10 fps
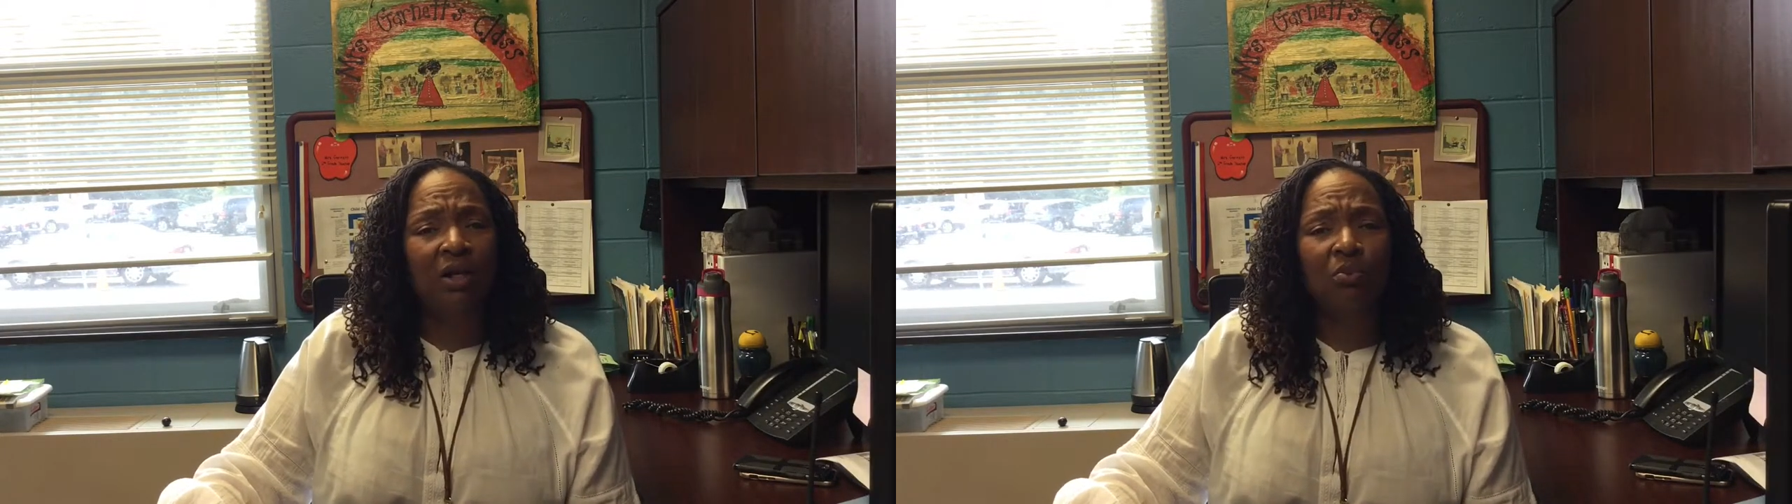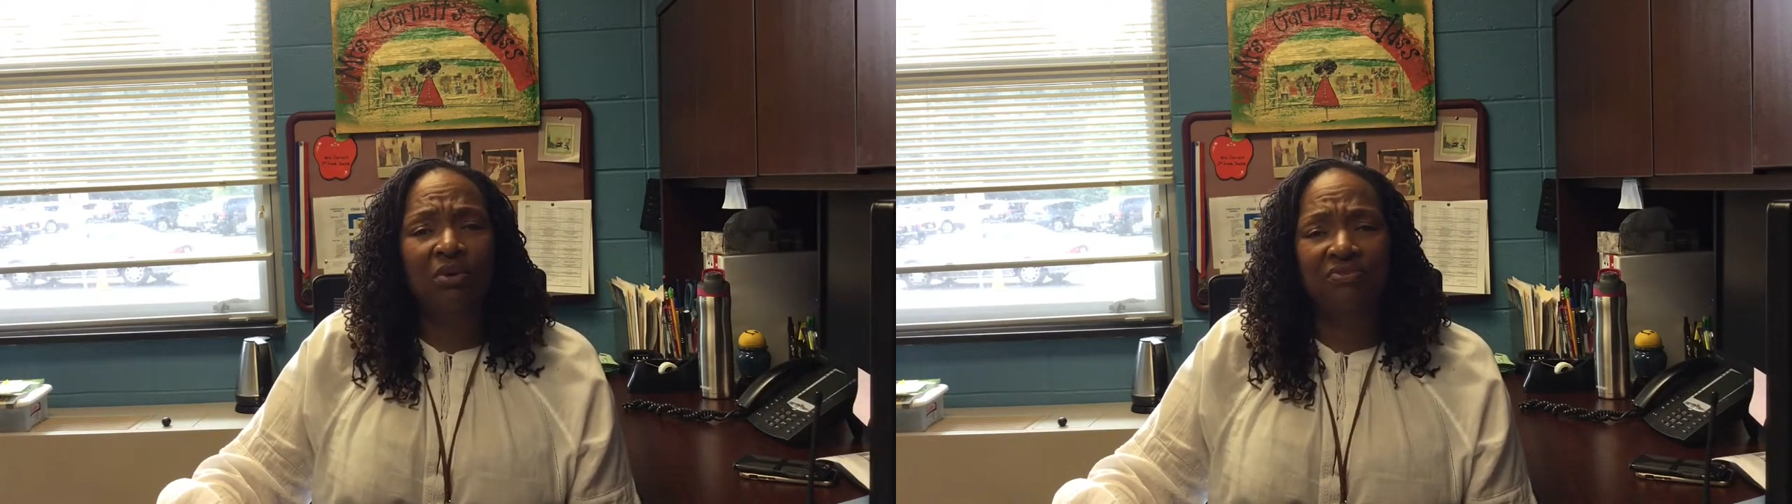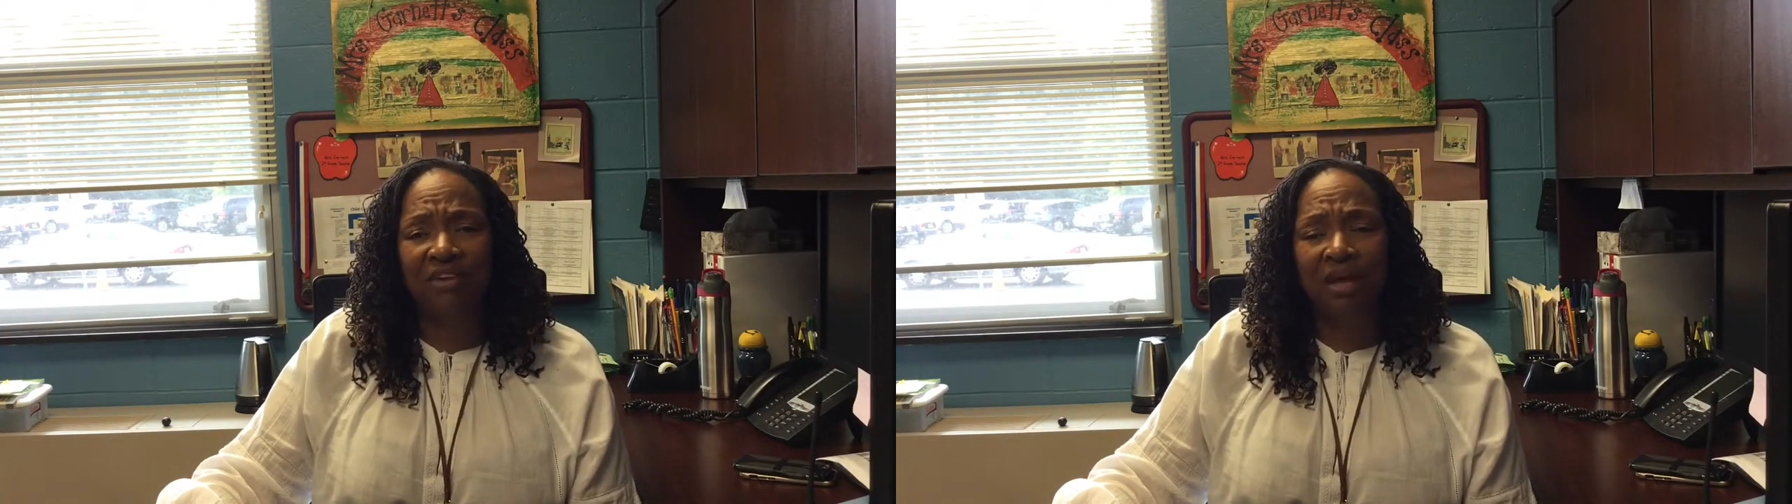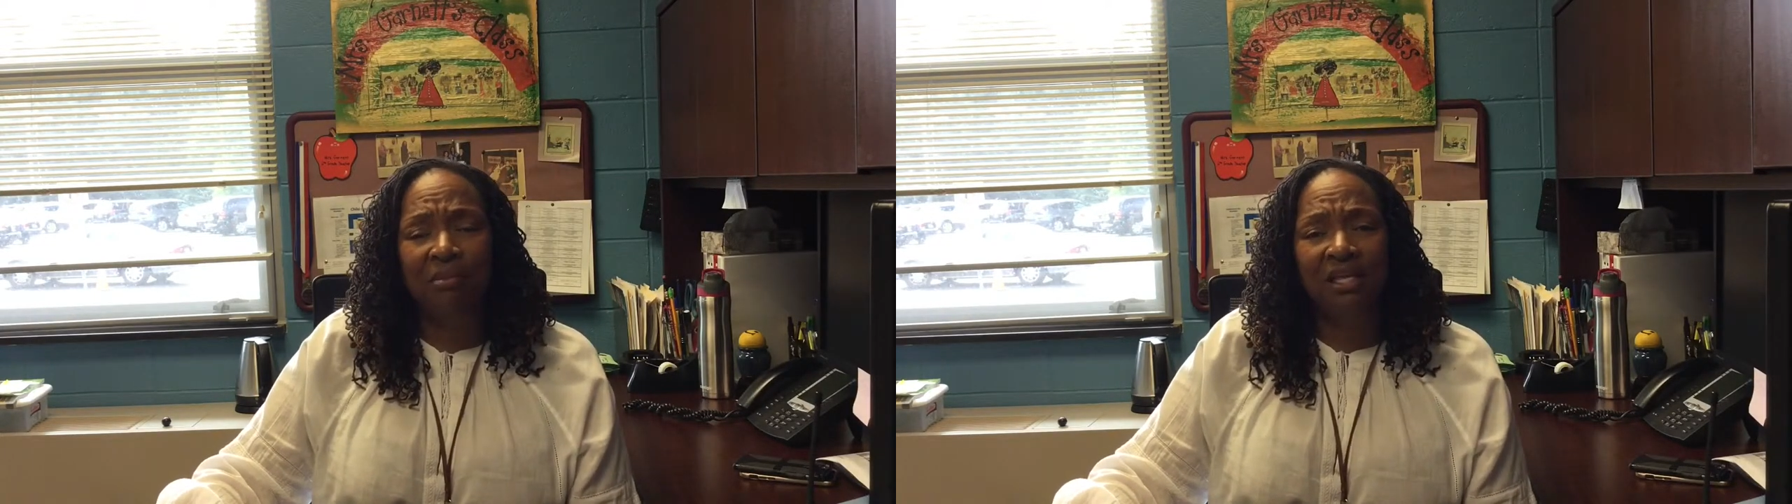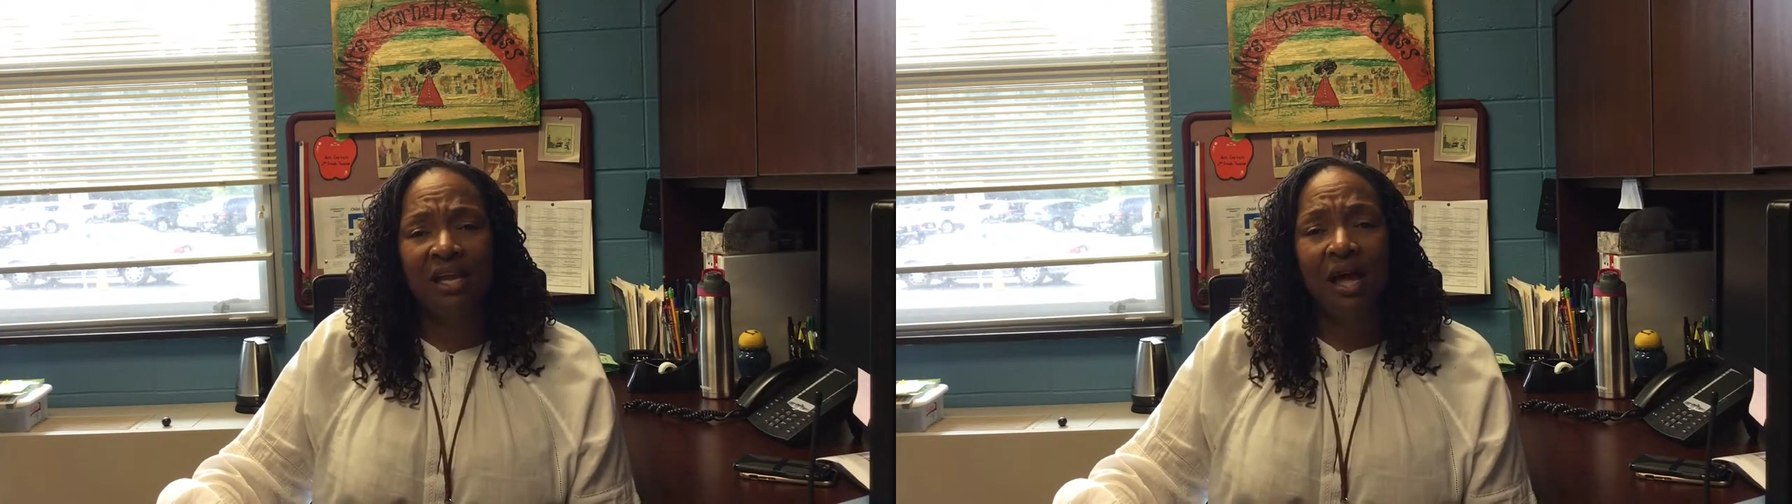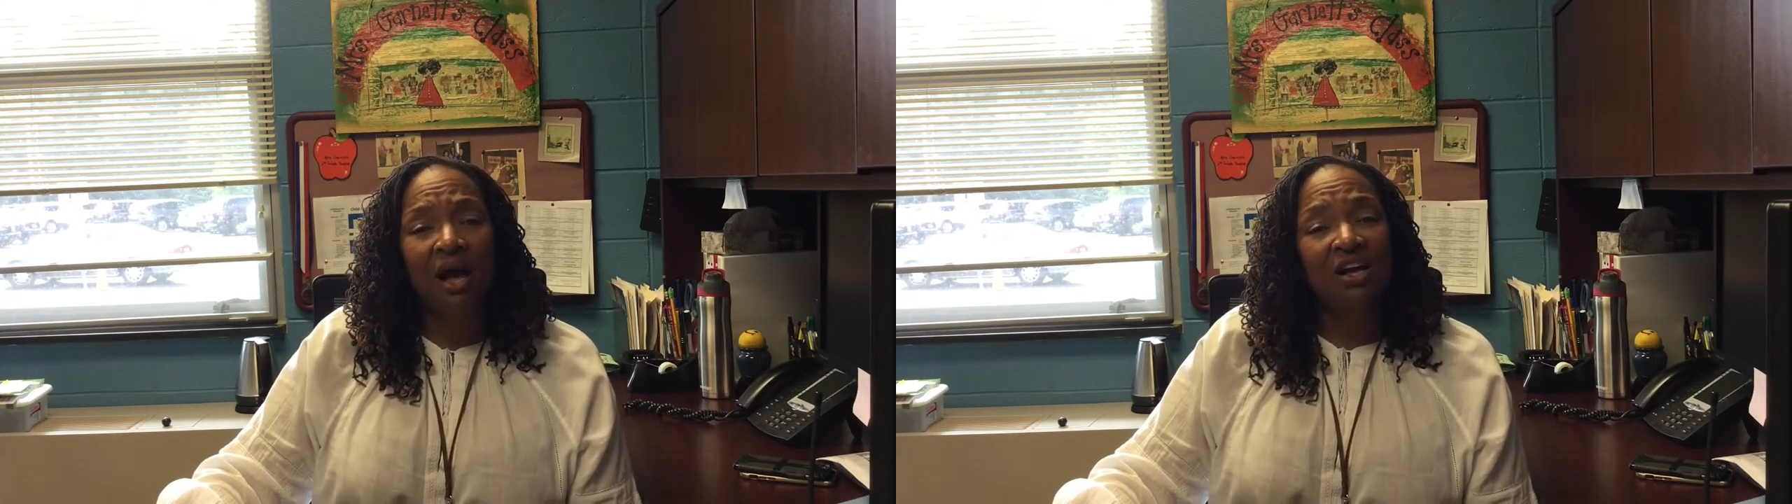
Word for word: Elmwood family.